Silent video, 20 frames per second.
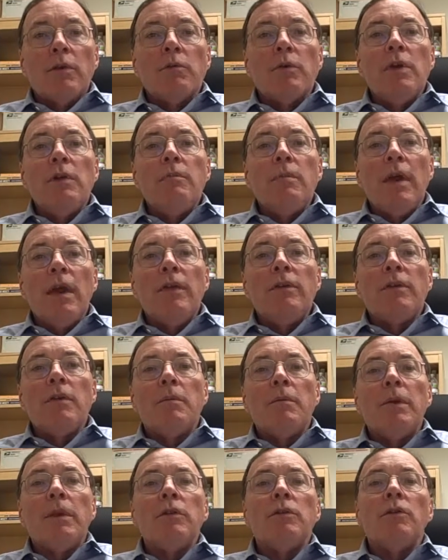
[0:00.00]
remade
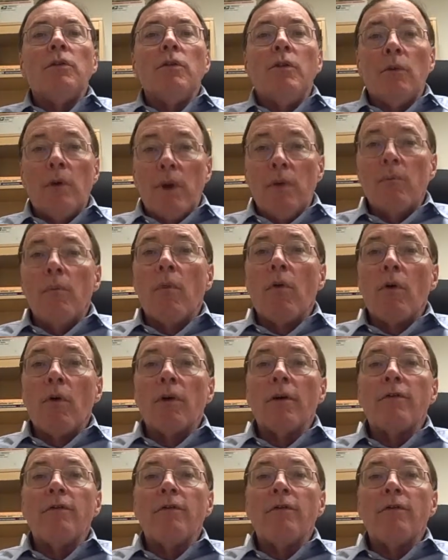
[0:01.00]
them into a more